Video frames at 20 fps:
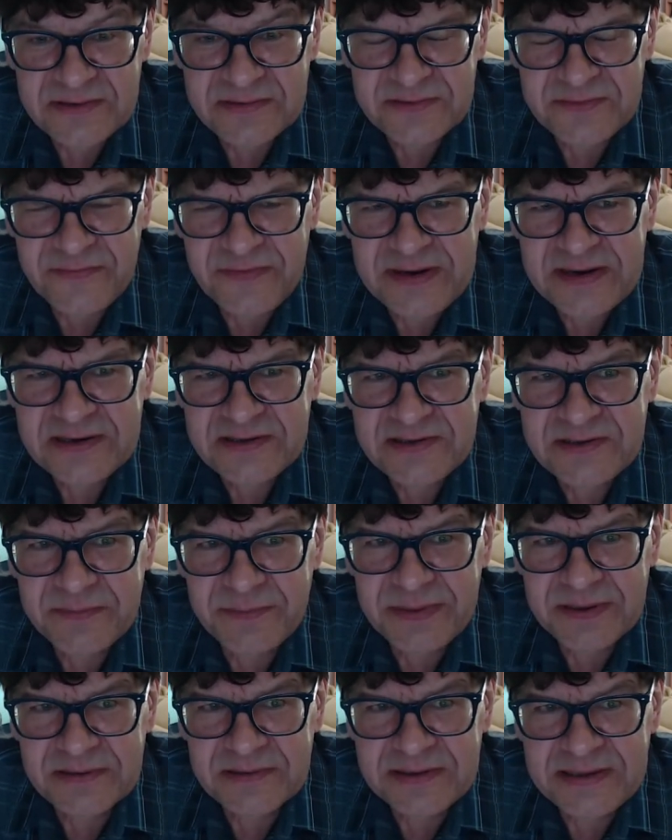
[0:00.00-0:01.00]
It was finished
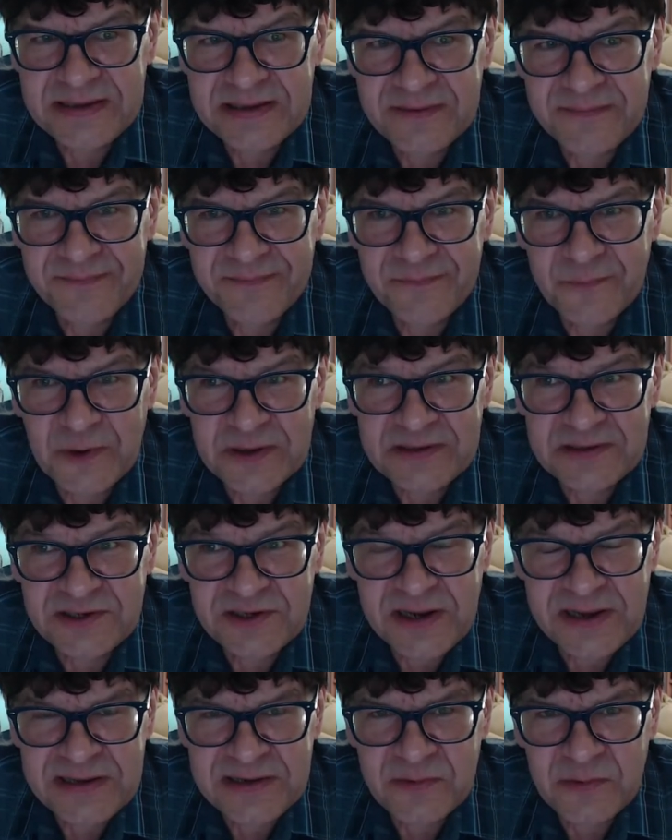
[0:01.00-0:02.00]
building, what,
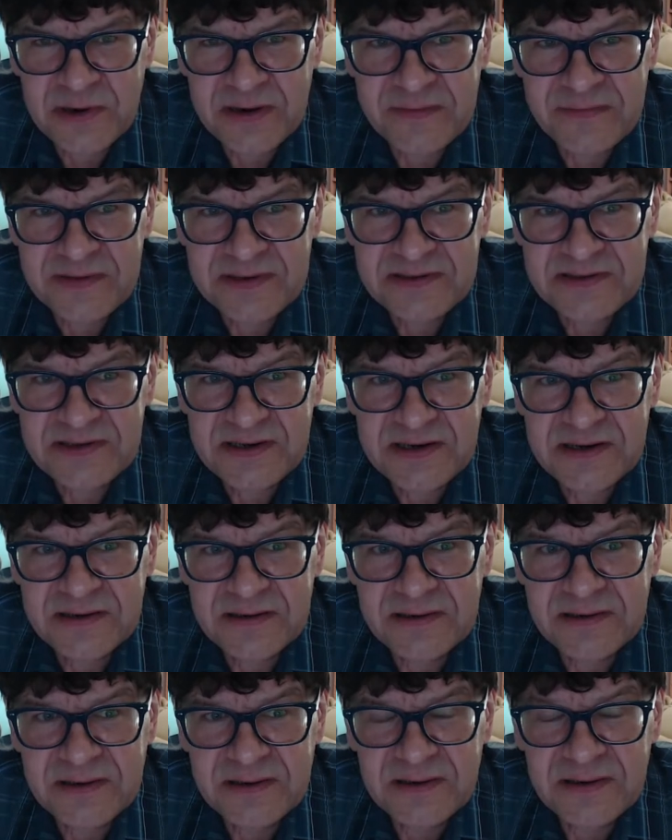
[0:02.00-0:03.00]
January of this
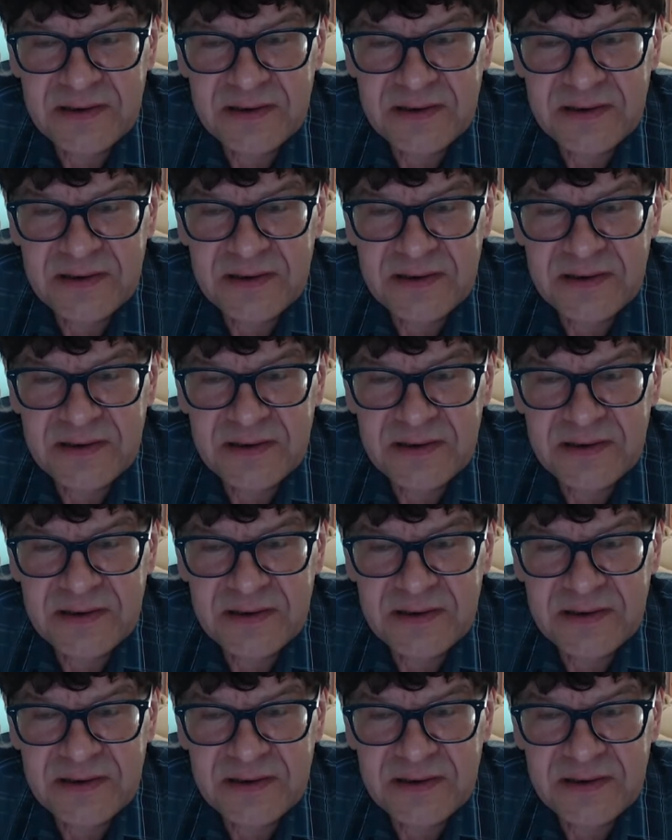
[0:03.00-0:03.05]
year,